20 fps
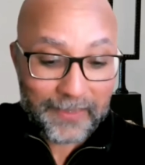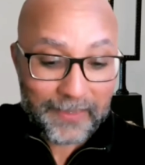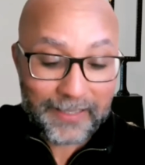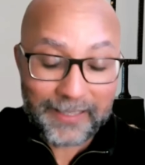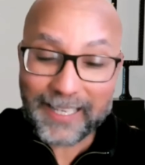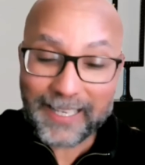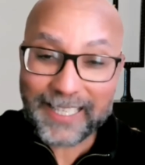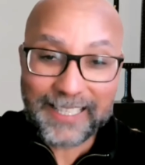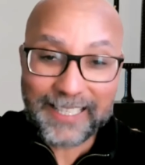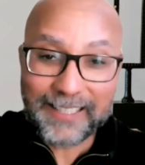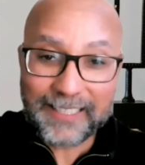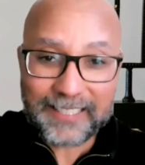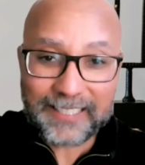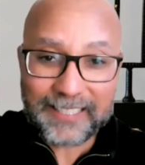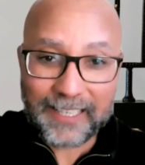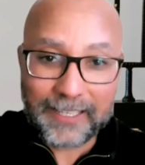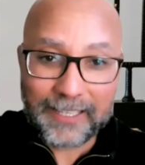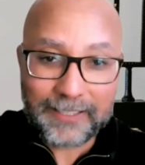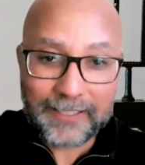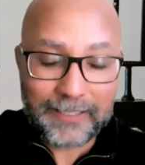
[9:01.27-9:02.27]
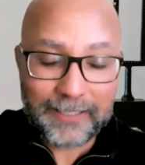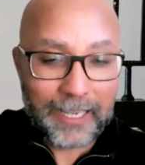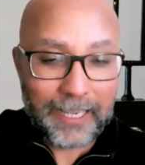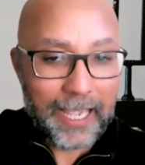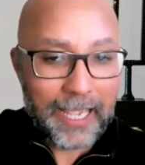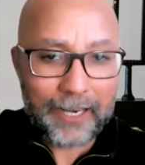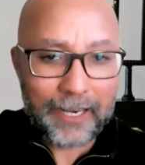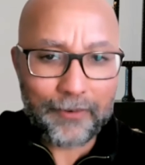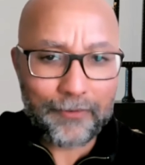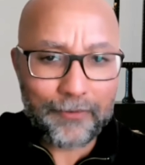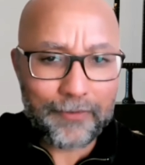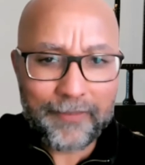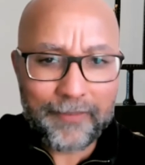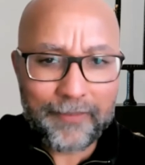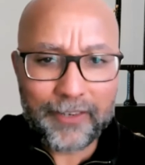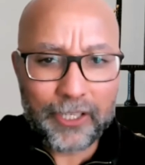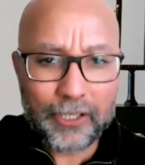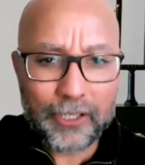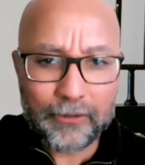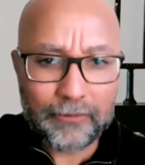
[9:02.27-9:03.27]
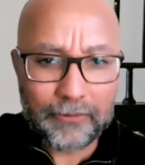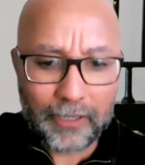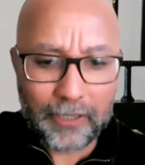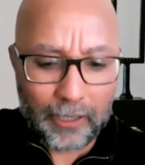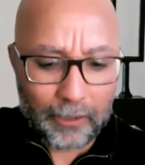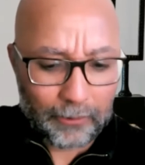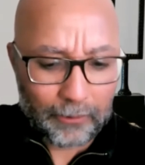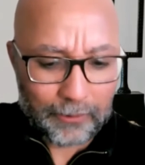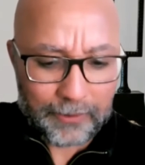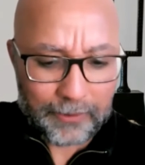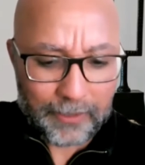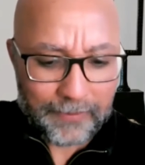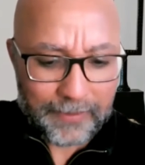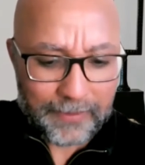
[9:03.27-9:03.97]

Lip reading: Like in this case, they had revenue goals of